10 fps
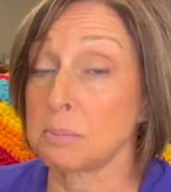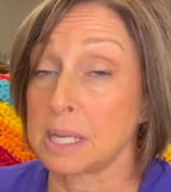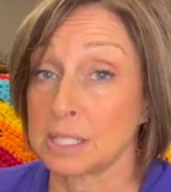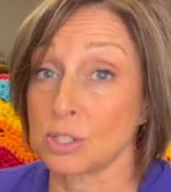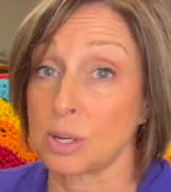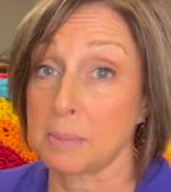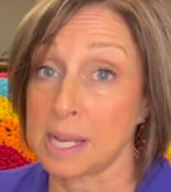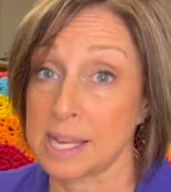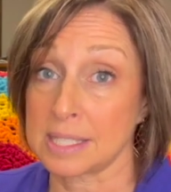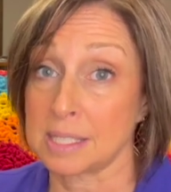based on my
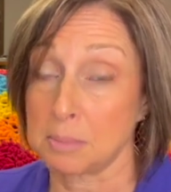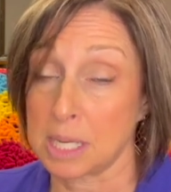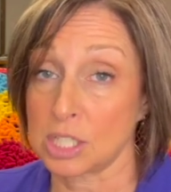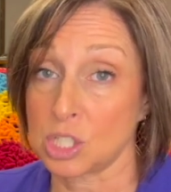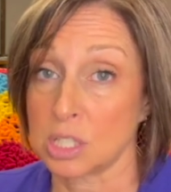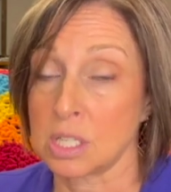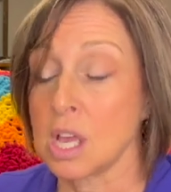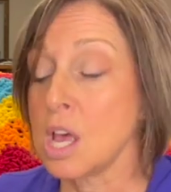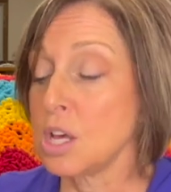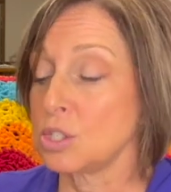estimation.
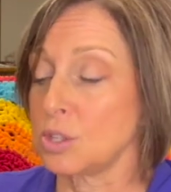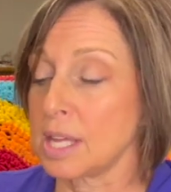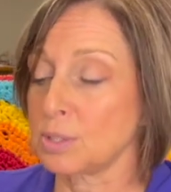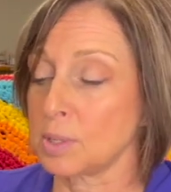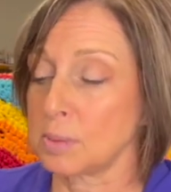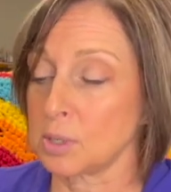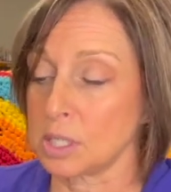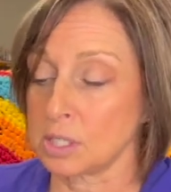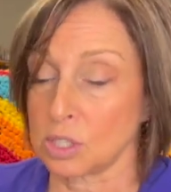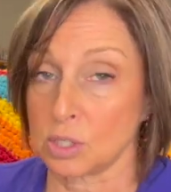So that's what I'm going
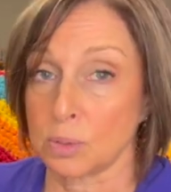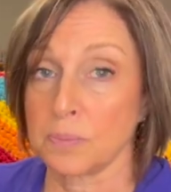to do.